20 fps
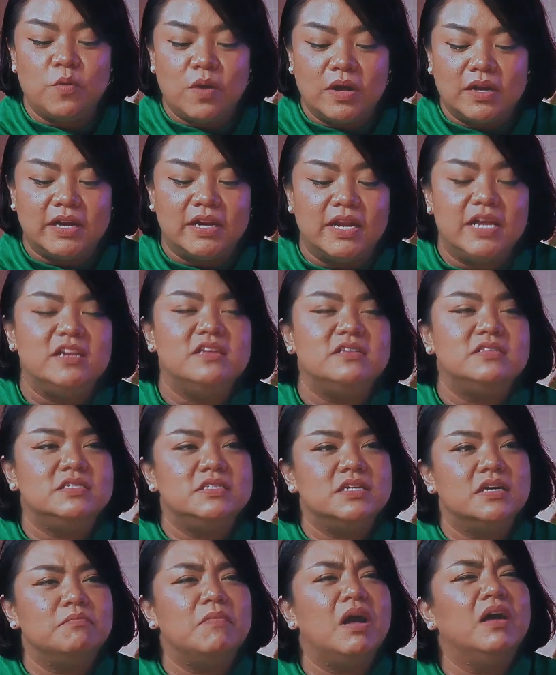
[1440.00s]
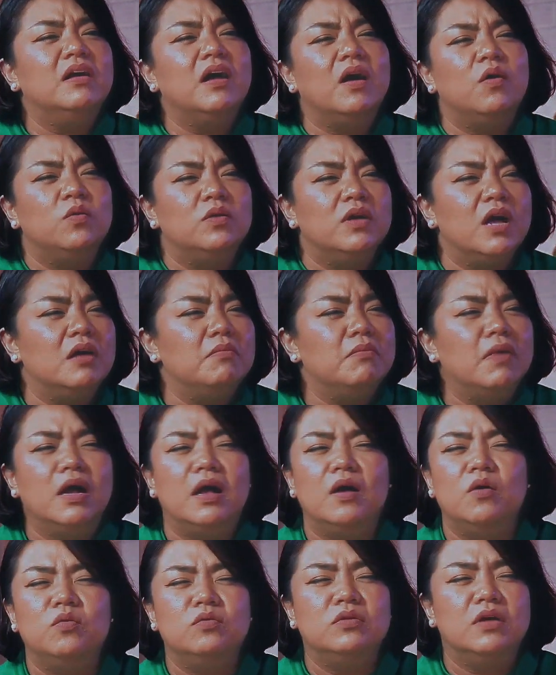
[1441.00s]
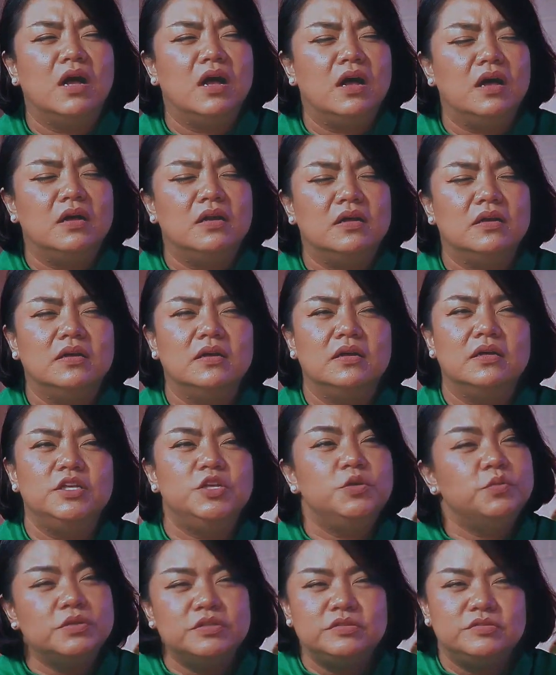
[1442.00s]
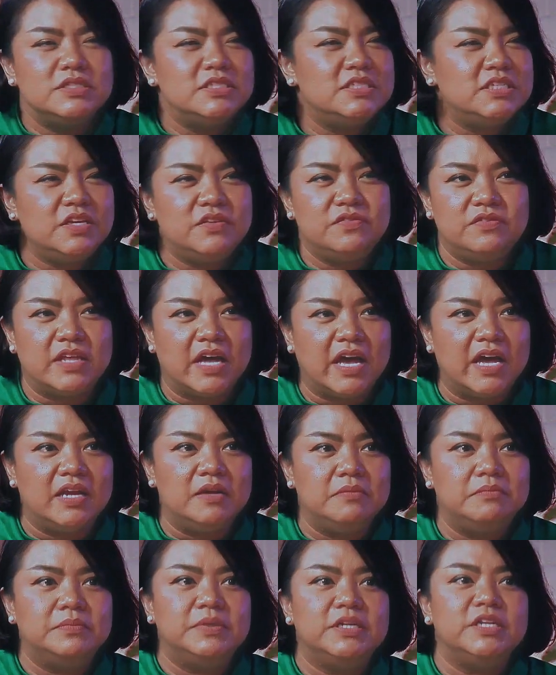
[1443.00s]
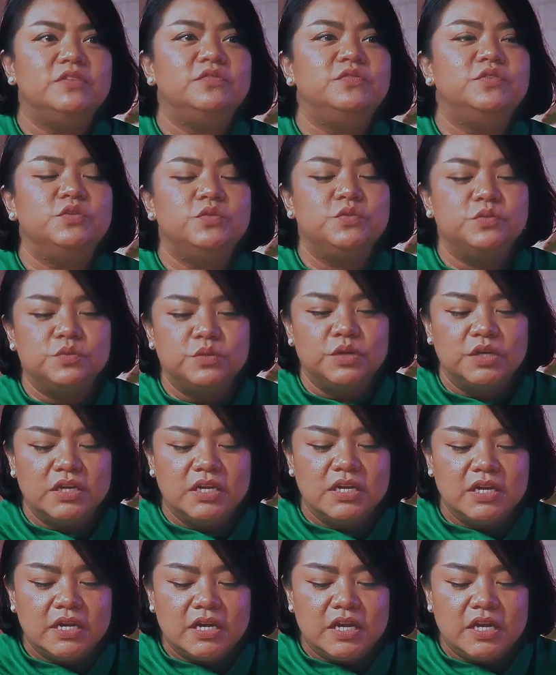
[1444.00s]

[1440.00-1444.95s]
keluarkan energy yang marah orang, you will receive that. But if you